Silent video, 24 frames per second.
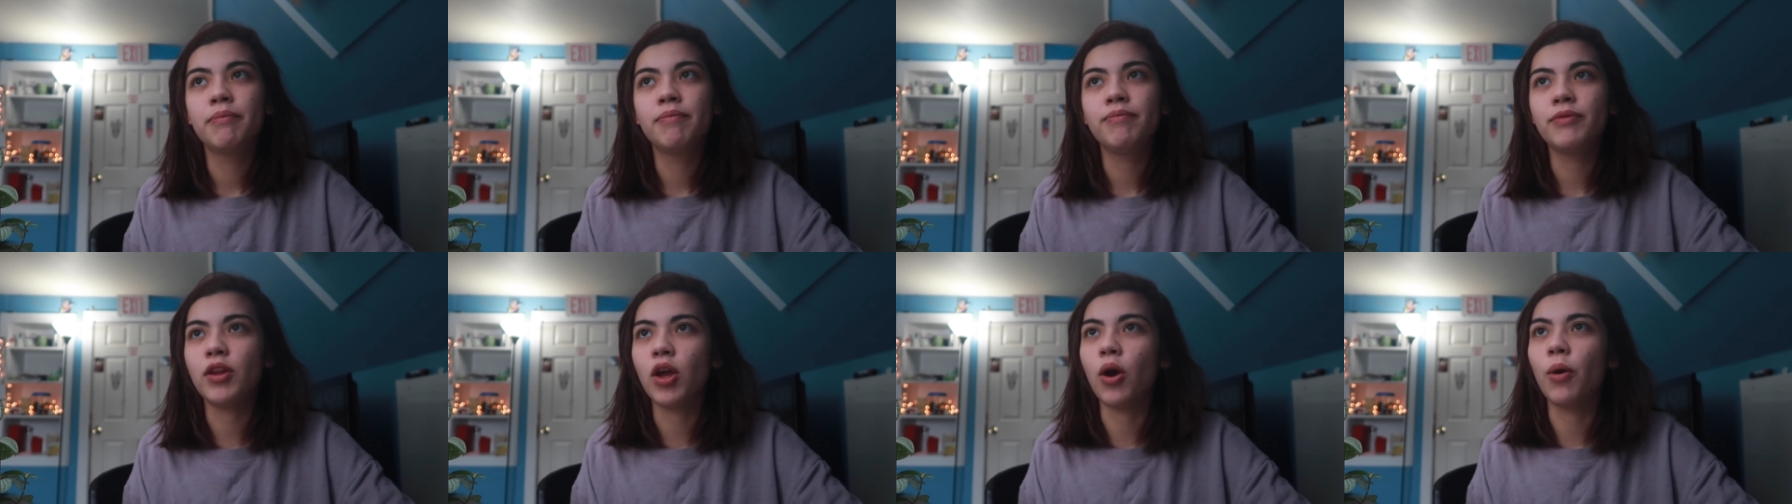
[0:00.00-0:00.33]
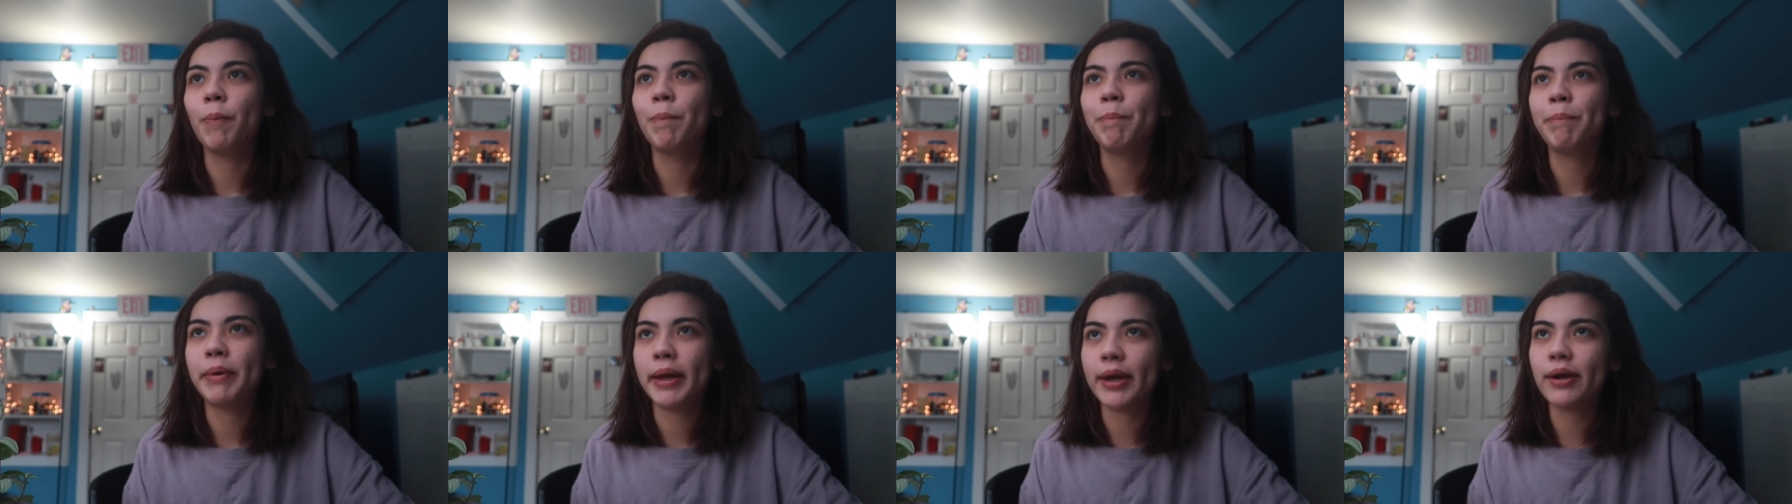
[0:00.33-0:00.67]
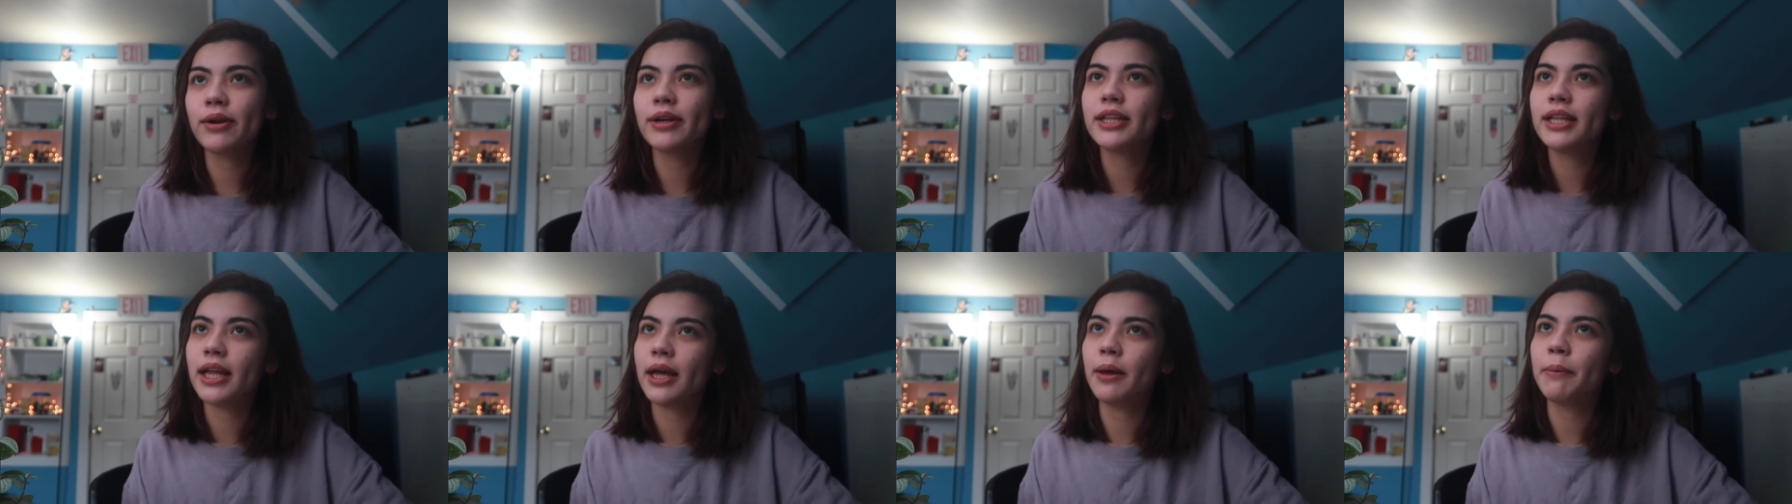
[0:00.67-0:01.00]
No,
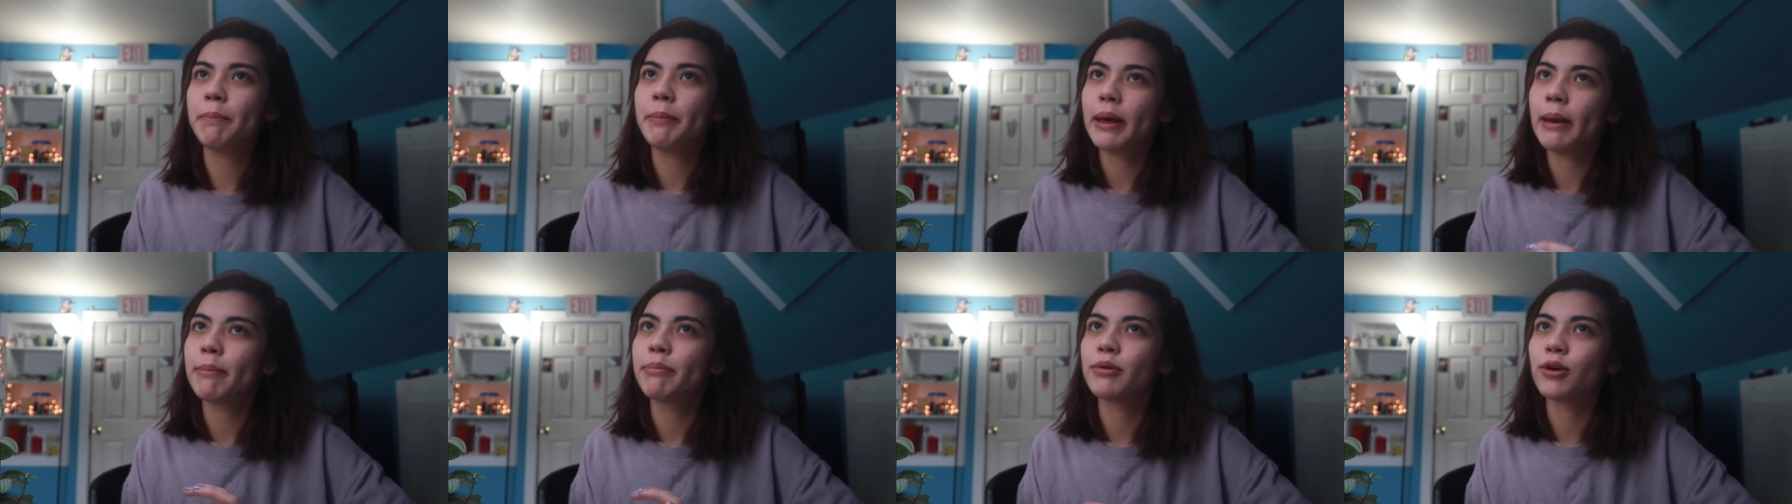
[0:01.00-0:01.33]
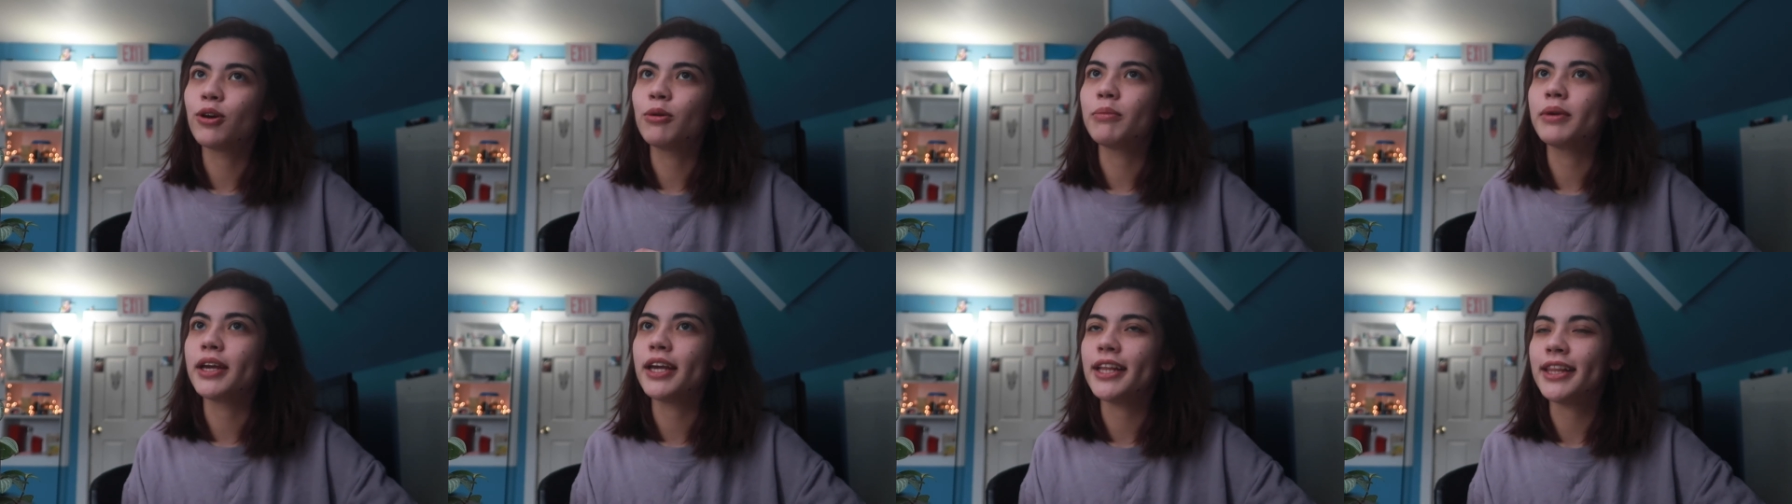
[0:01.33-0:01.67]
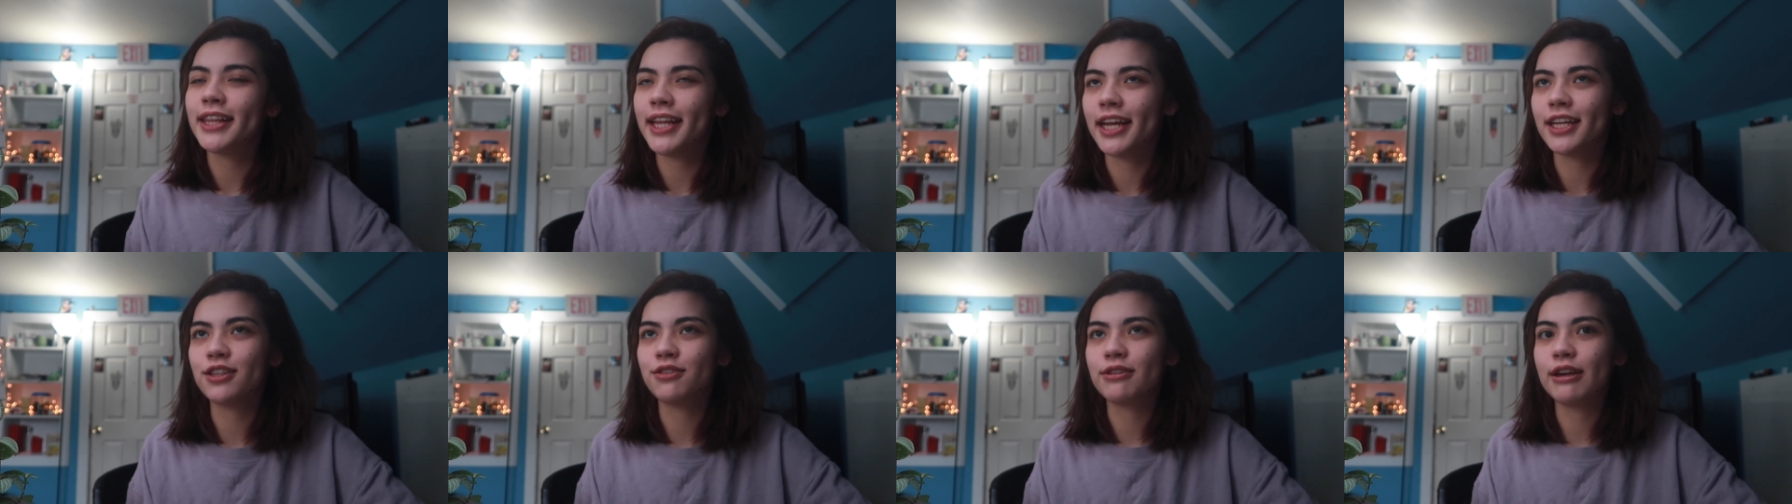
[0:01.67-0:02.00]
parallel peperomia.
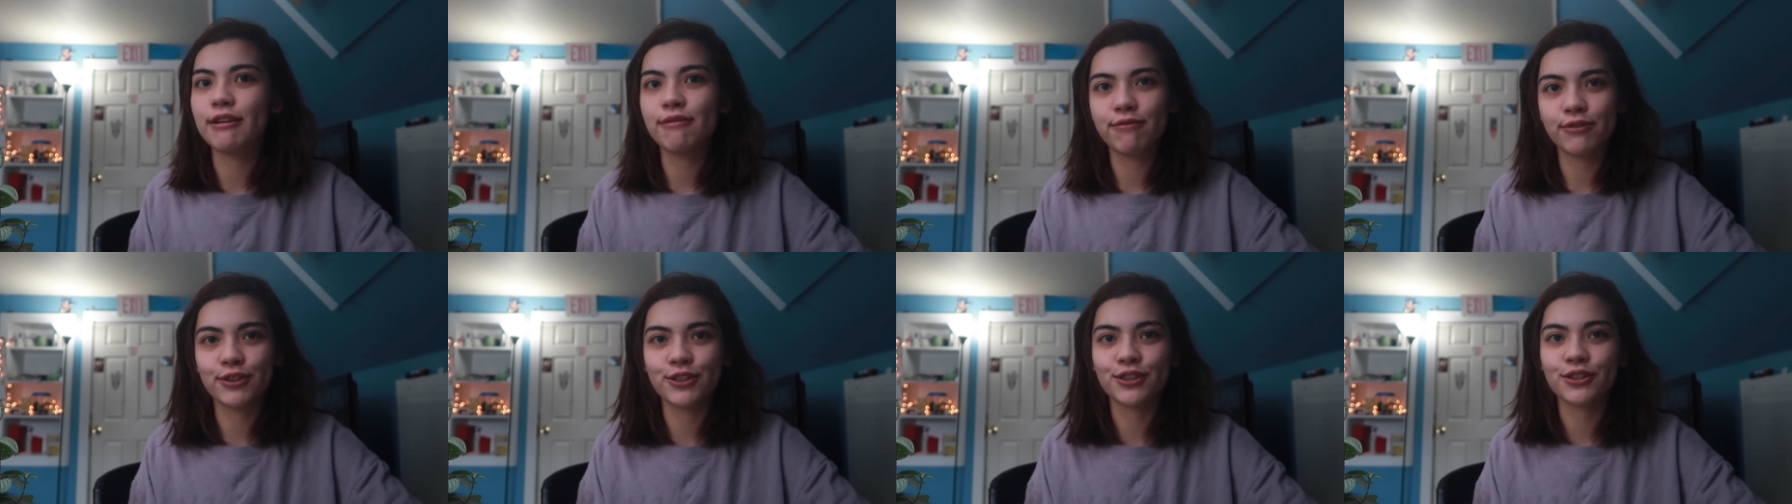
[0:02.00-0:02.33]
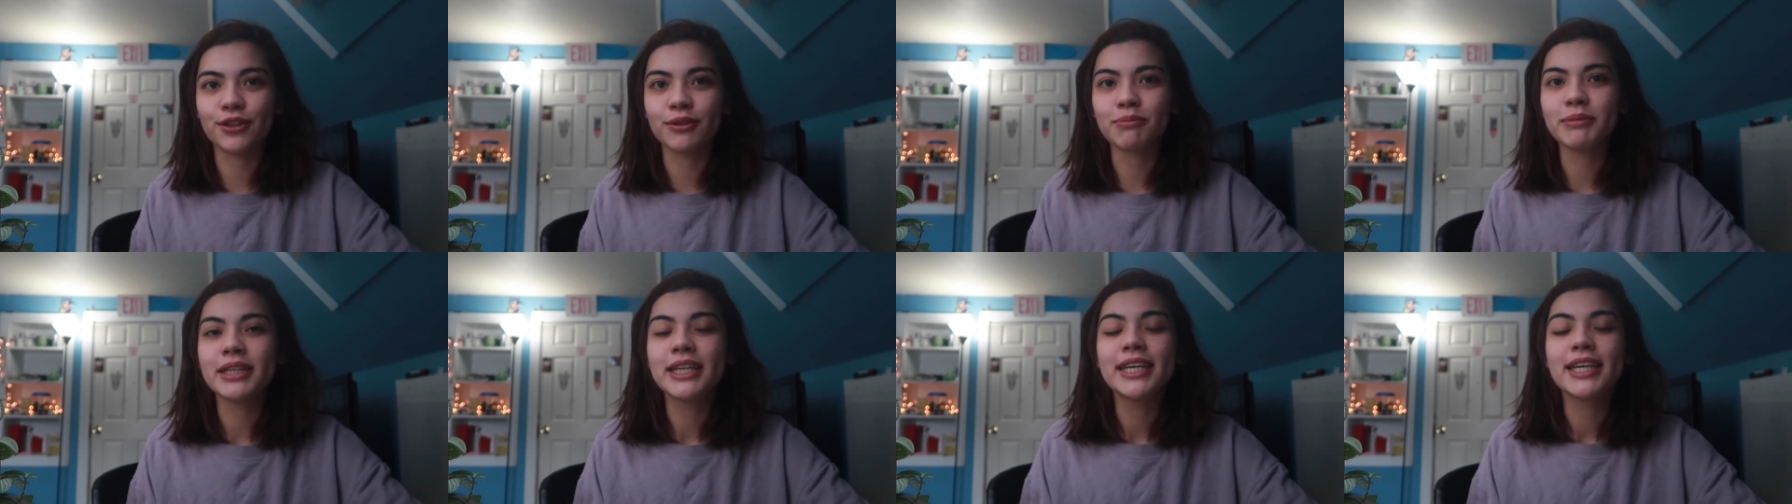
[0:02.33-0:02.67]
That's right, for sure.